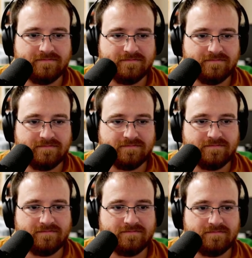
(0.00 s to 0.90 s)

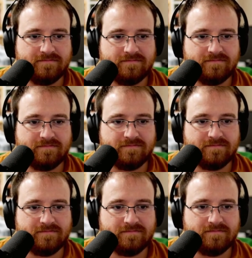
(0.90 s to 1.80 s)

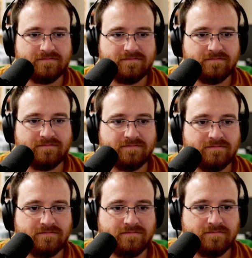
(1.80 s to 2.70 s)

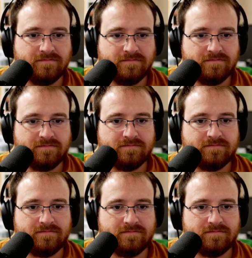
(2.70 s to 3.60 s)

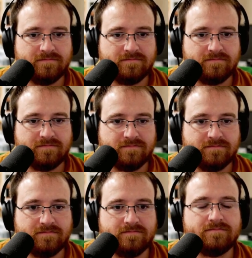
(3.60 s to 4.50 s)

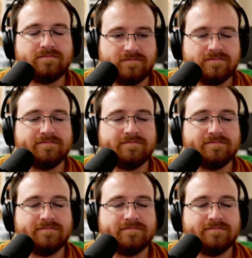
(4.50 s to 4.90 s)
This person isn't speaking.